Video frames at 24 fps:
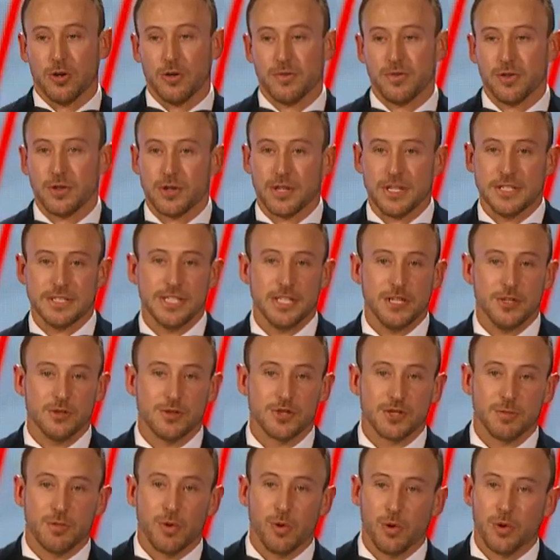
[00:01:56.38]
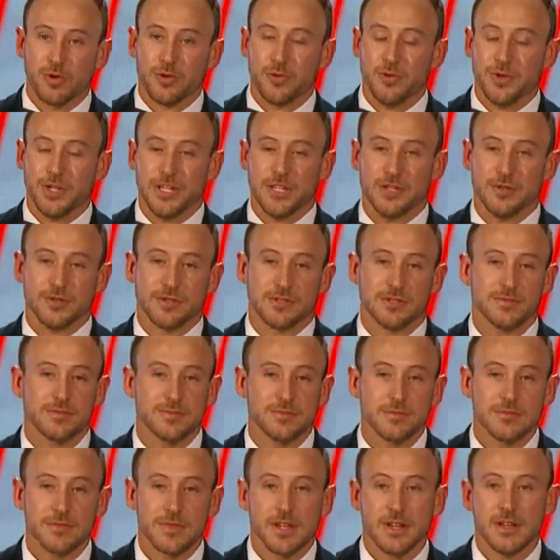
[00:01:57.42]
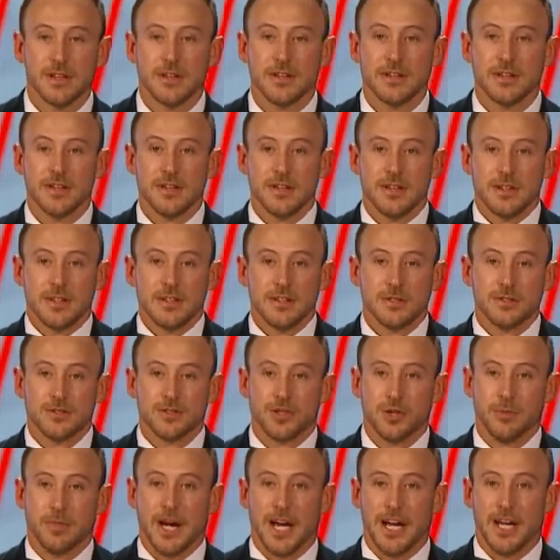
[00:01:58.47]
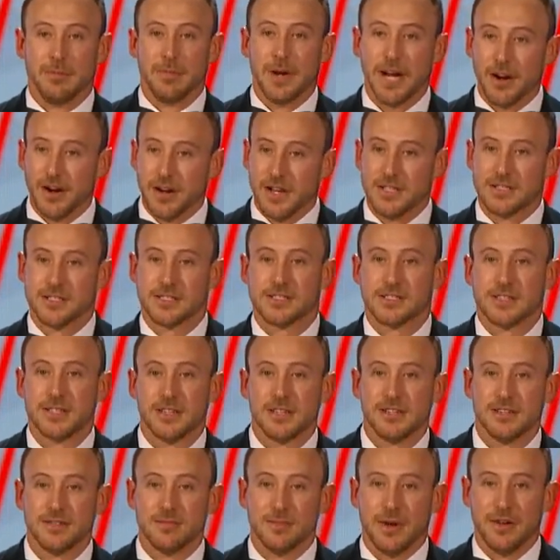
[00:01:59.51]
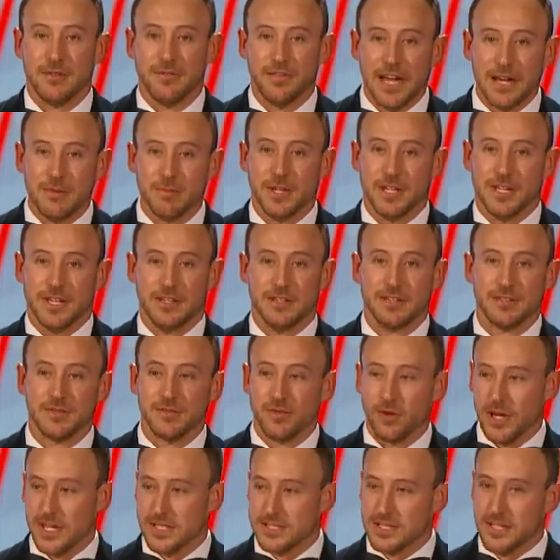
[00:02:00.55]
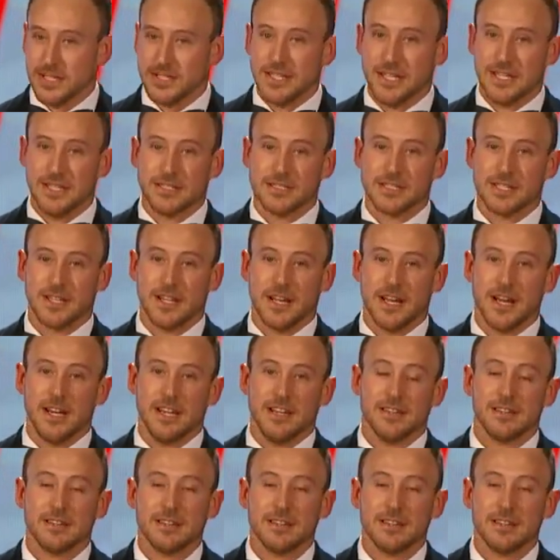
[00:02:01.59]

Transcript: for their continued support through the years. To my parents, my family, friends in attendance tonight,